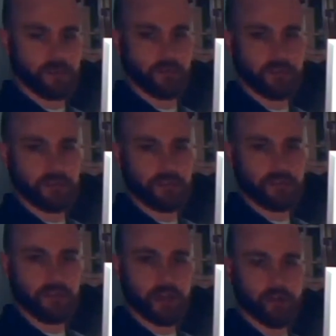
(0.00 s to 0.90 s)
children.
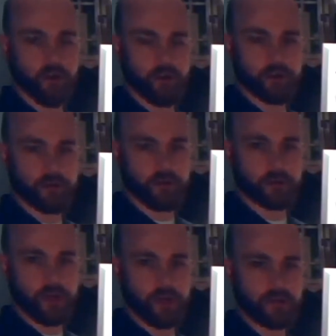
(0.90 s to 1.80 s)
It's not your home in the
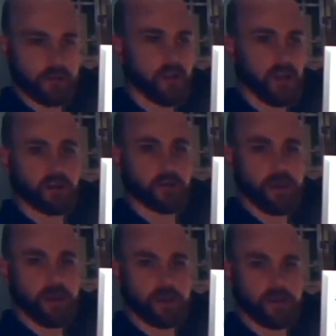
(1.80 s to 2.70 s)
first place. It's not your
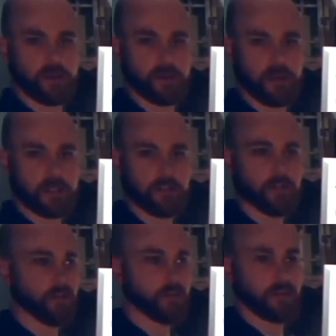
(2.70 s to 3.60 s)
money in the first place.
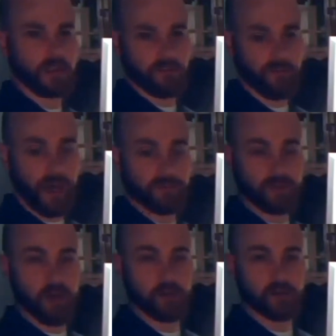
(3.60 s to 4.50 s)
If you even get
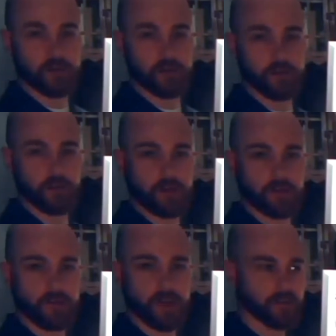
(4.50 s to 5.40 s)
$5 when your
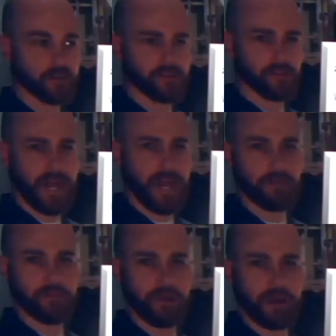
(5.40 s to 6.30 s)
parents die, just be
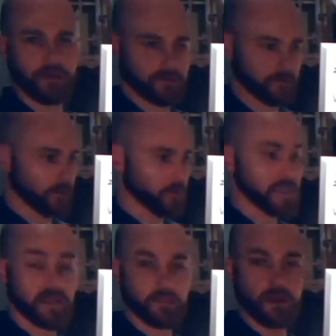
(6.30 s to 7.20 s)
happy about it and go
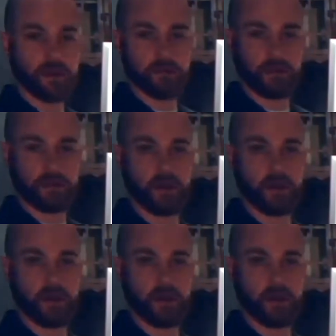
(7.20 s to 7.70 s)
celebrate at